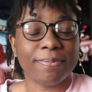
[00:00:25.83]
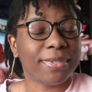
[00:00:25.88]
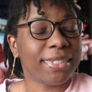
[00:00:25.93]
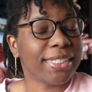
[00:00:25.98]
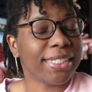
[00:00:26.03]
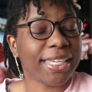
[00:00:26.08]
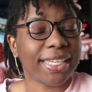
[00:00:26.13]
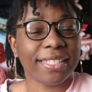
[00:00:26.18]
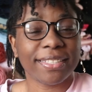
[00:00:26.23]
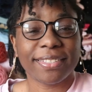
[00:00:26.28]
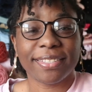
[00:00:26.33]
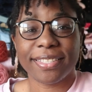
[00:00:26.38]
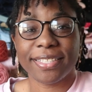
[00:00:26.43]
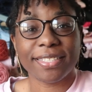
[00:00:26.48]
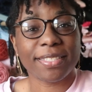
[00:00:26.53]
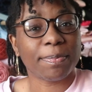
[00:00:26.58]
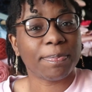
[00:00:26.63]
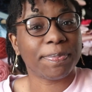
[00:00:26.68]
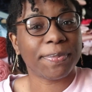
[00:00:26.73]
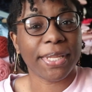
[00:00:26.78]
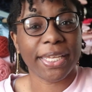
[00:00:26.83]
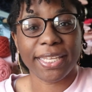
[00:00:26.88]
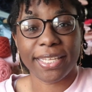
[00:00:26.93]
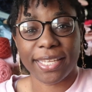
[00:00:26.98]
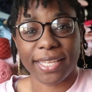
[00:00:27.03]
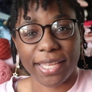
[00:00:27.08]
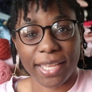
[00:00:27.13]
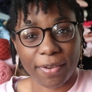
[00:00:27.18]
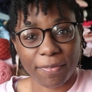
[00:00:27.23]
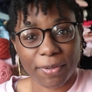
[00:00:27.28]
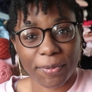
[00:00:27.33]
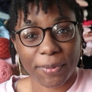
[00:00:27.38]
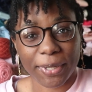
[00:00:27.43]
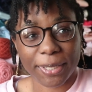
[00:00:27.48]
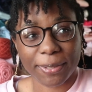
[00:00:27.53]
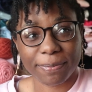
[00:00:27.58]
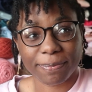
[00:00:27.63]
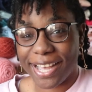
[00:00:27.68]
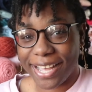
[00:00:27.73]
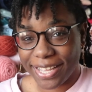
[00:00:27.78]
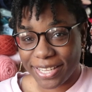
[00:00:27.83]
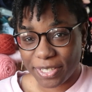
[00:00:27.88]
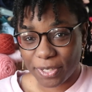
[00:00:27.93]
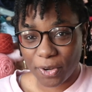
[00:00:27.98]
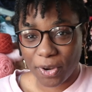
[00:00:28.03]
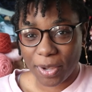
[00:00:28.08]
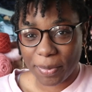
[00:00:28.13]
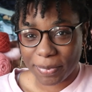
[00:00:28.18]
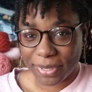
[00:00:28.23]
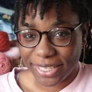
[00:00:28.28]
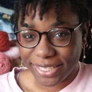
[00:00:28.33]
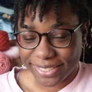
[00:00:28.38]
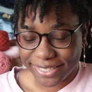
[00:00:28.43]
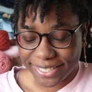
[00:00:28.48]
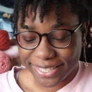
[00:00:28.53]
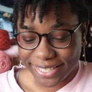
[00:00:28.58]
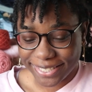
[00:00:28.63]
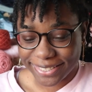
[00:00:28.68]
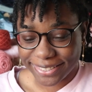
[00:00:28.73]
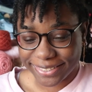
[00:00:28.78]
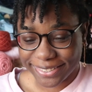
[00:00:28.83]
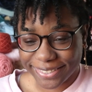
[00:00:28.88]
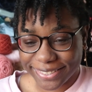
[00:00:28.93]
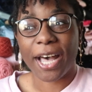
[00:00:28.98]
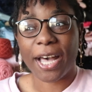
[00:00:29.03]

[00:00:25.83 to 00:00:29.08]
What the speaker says: seen this blanket everywhere. I know I'm late to this.